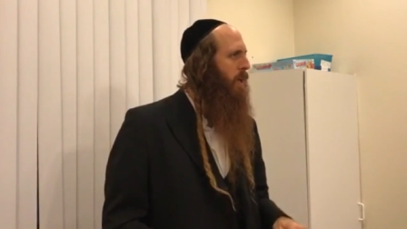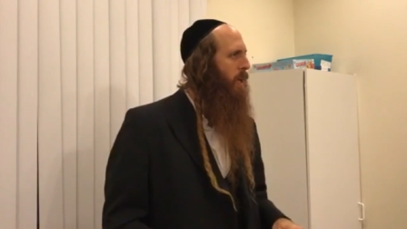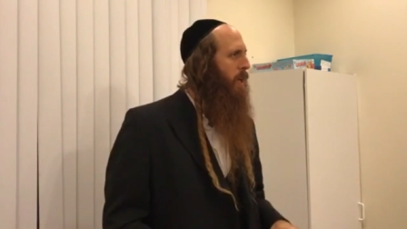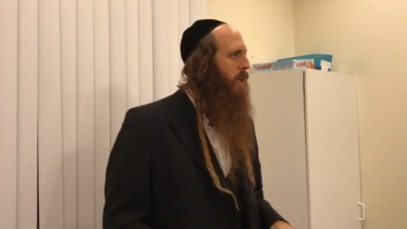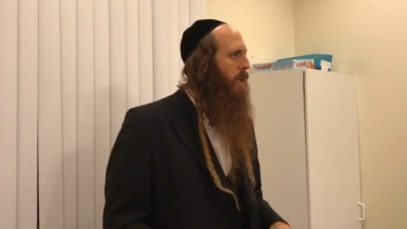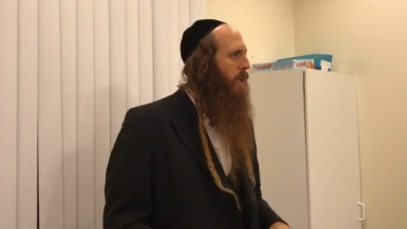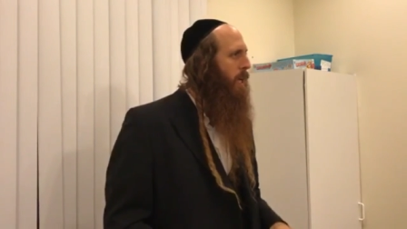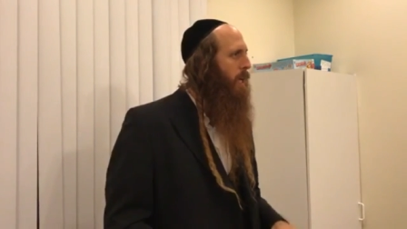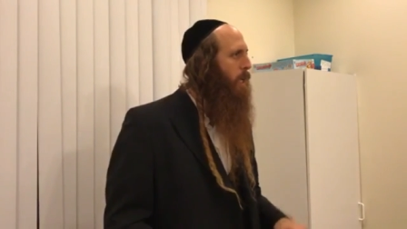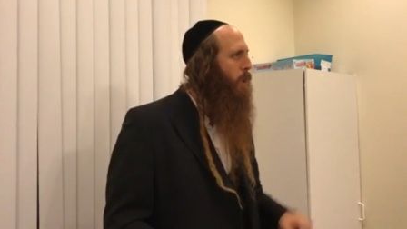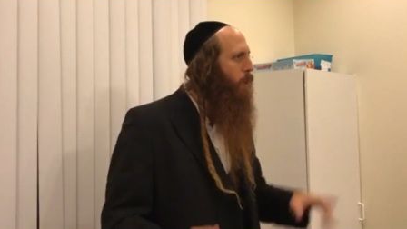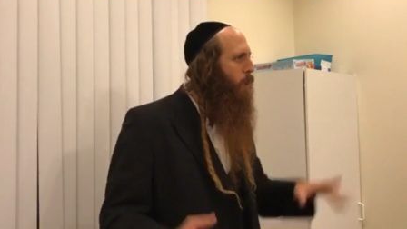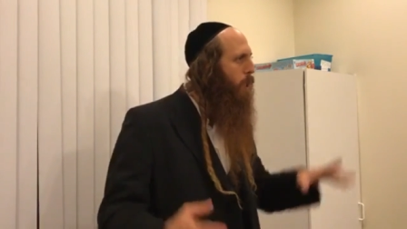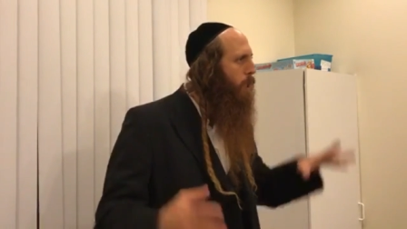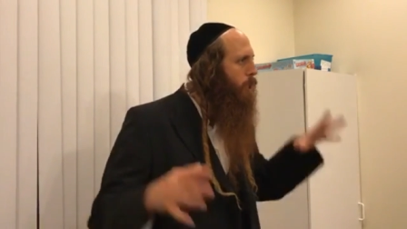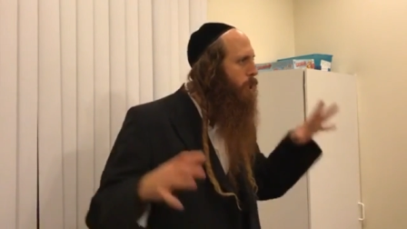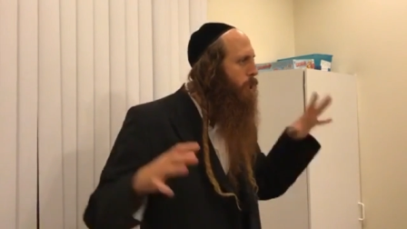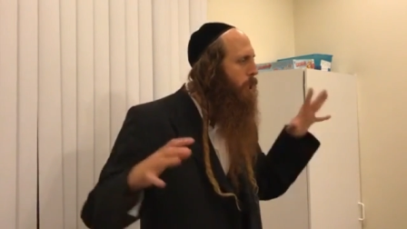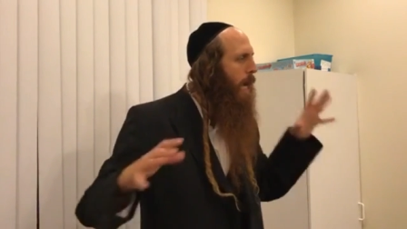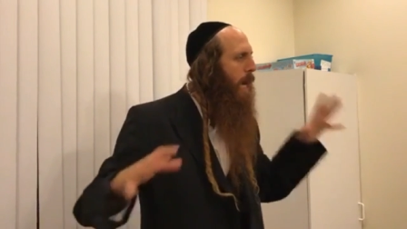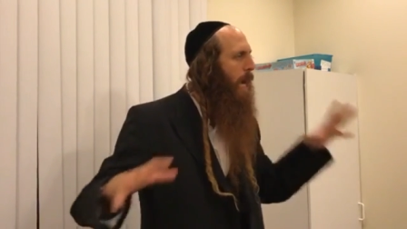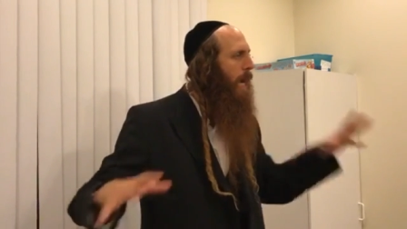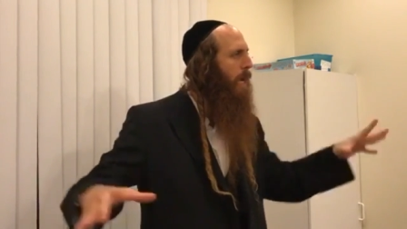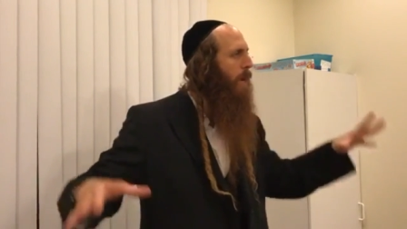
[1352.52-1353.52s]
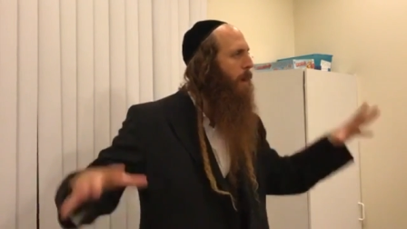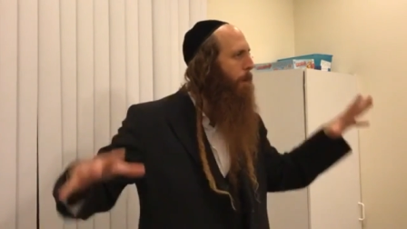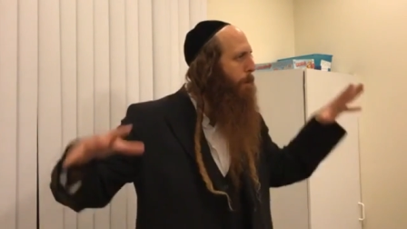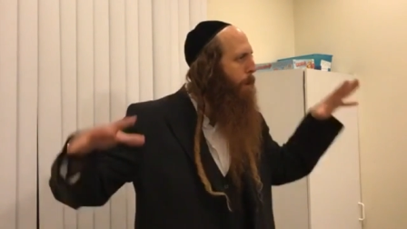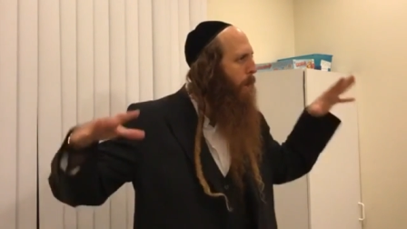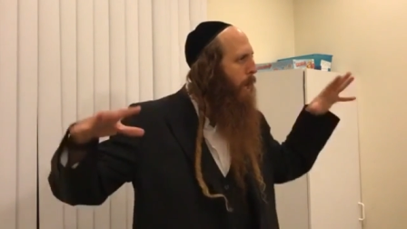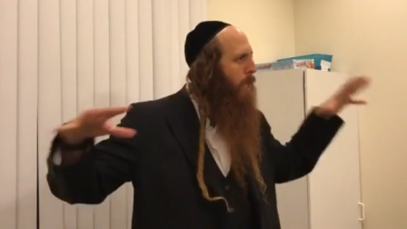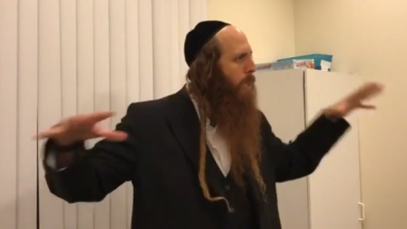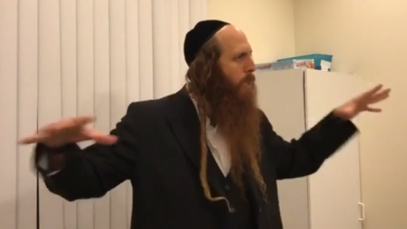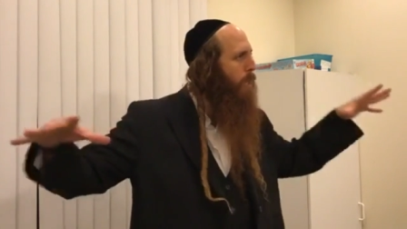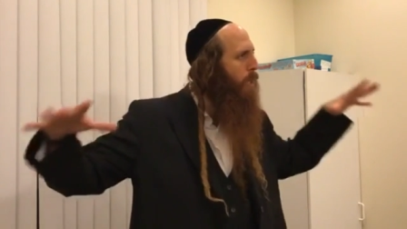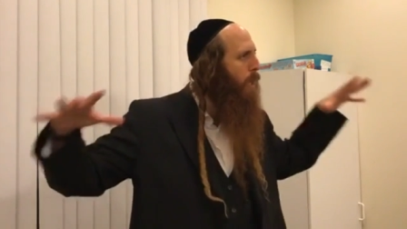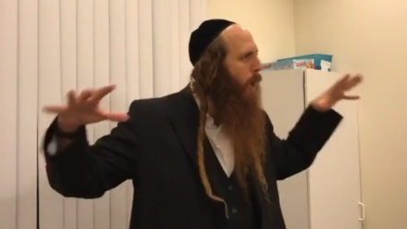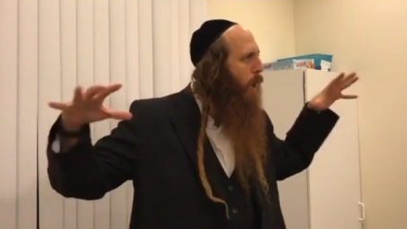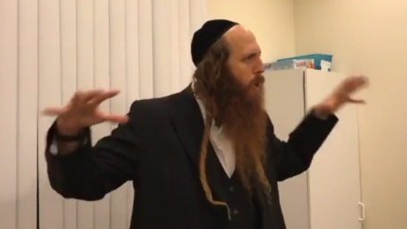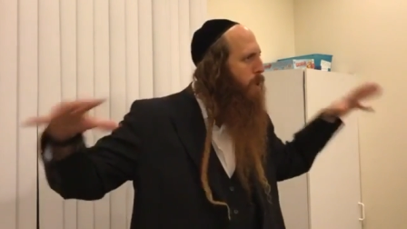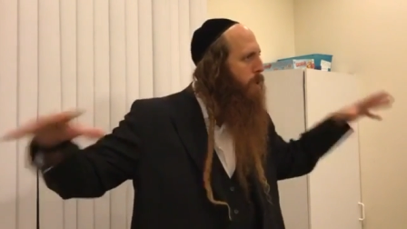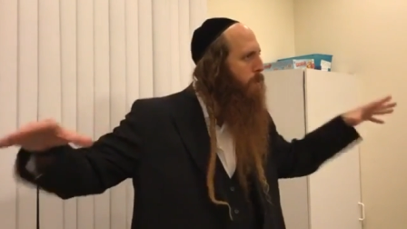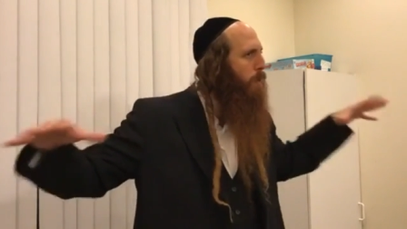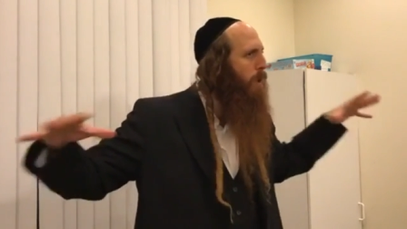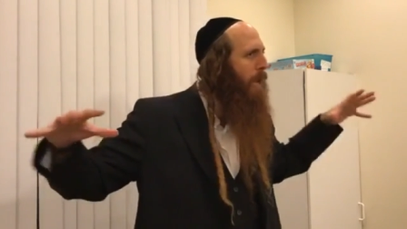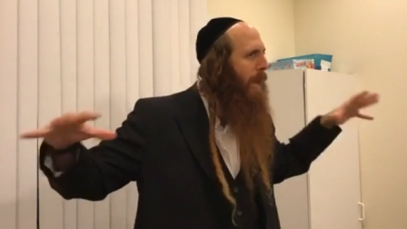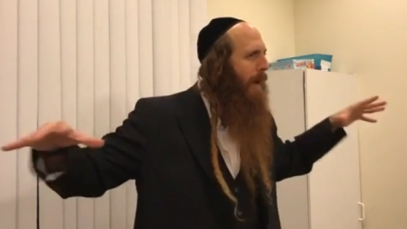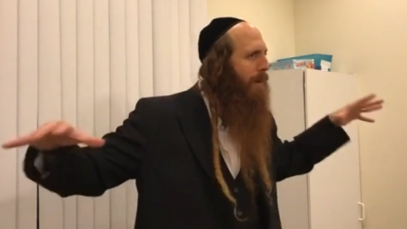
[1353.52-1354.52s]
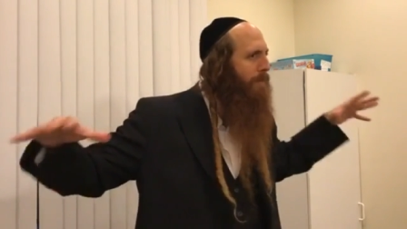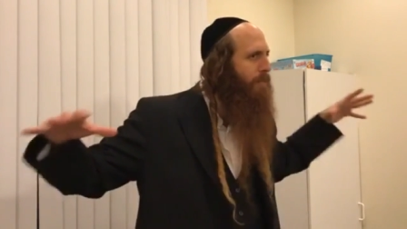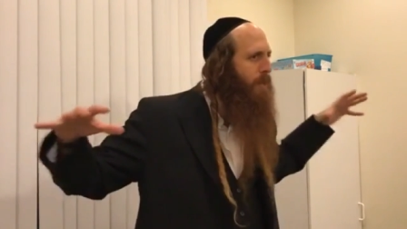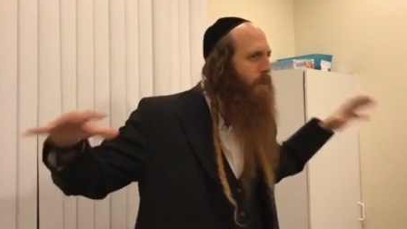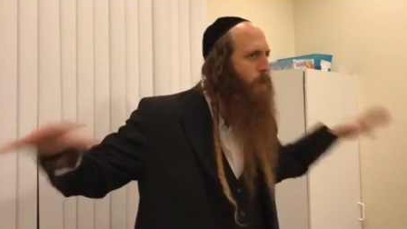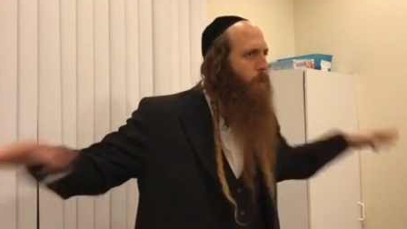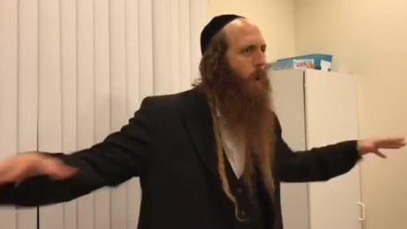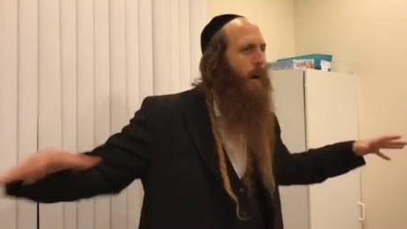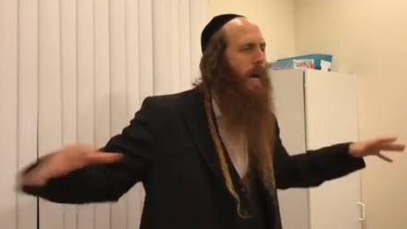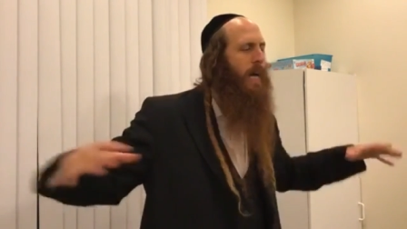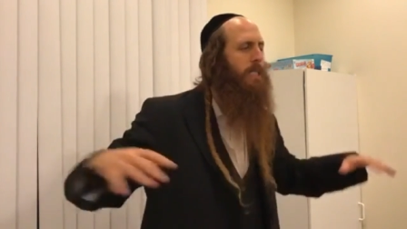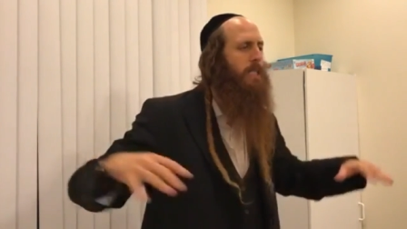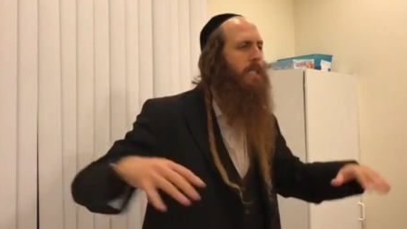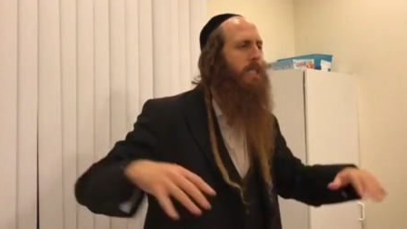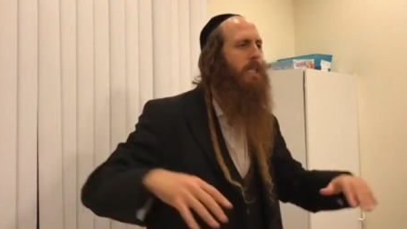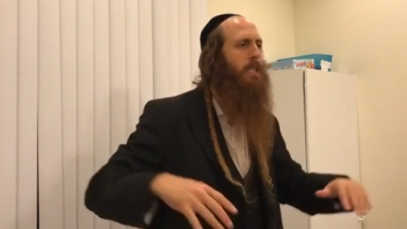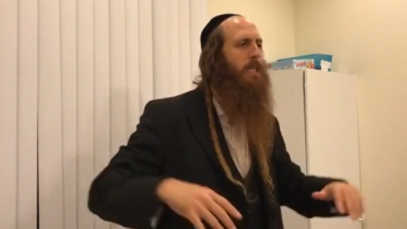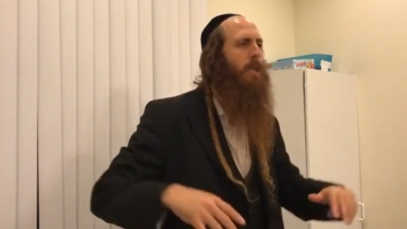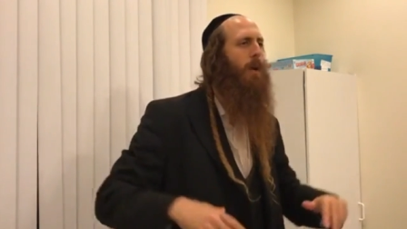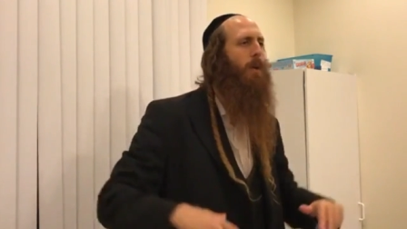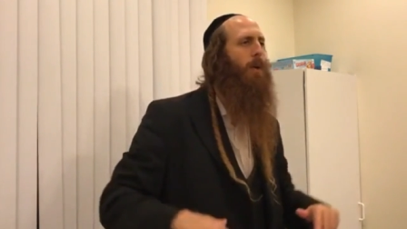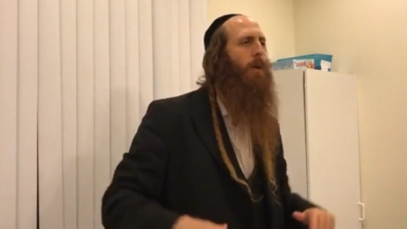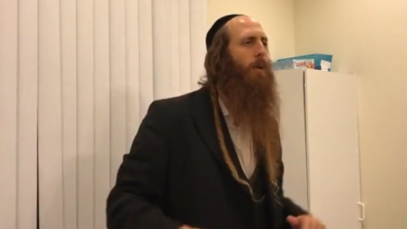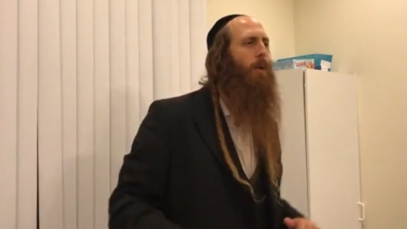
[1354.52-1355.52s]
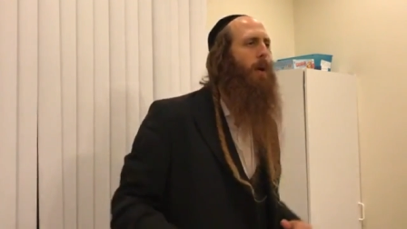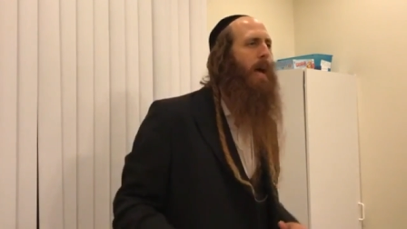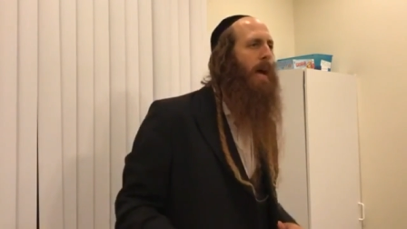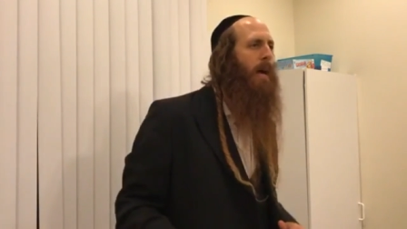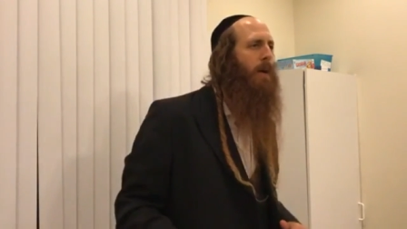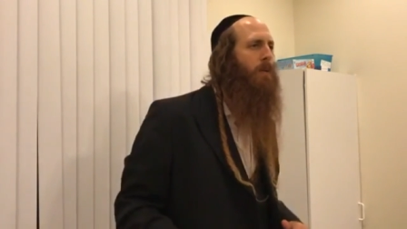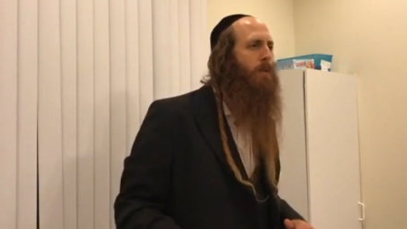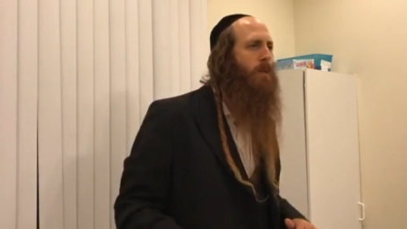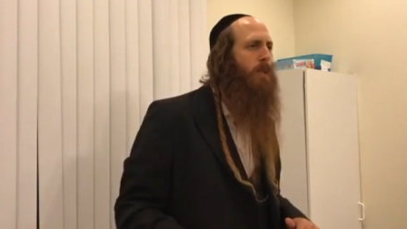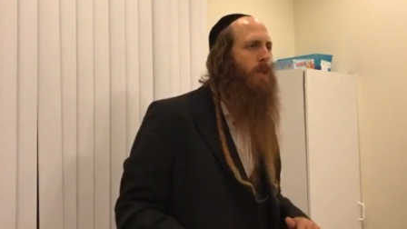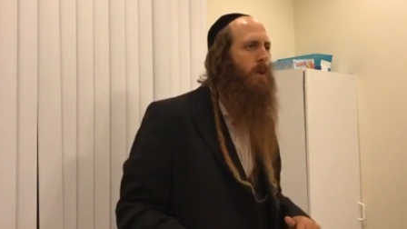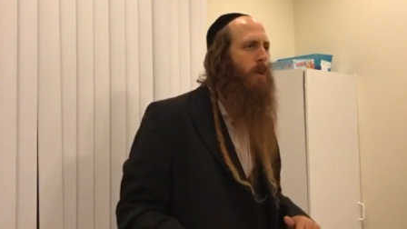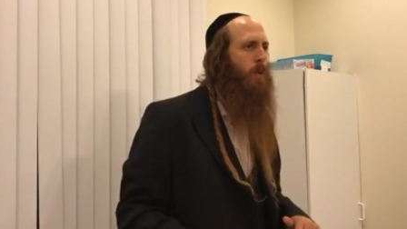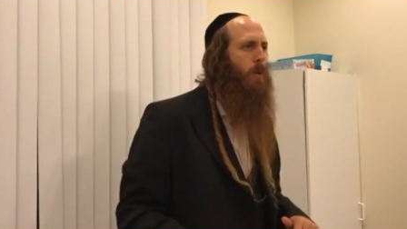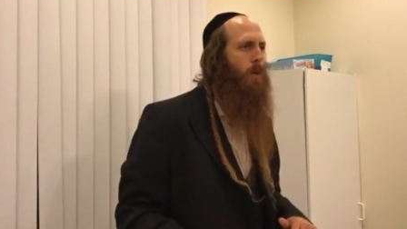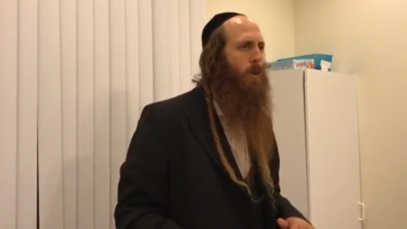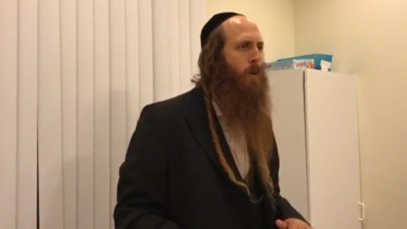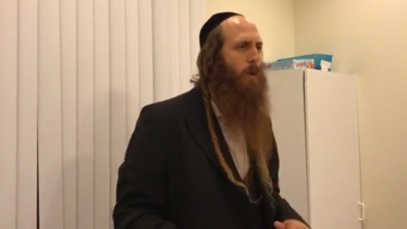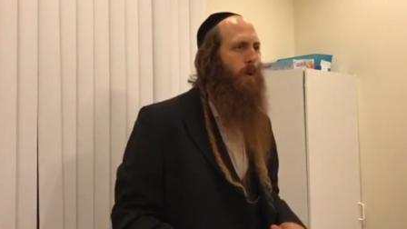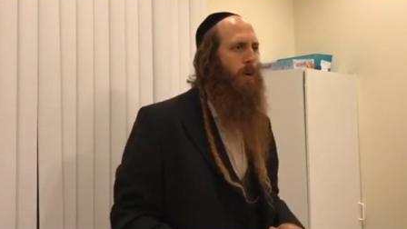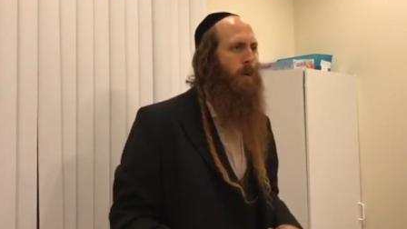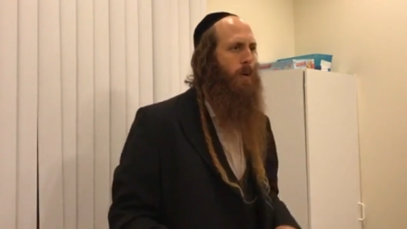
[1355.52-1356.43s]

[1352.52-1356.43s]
it will shine upon those beloved ones that are around you.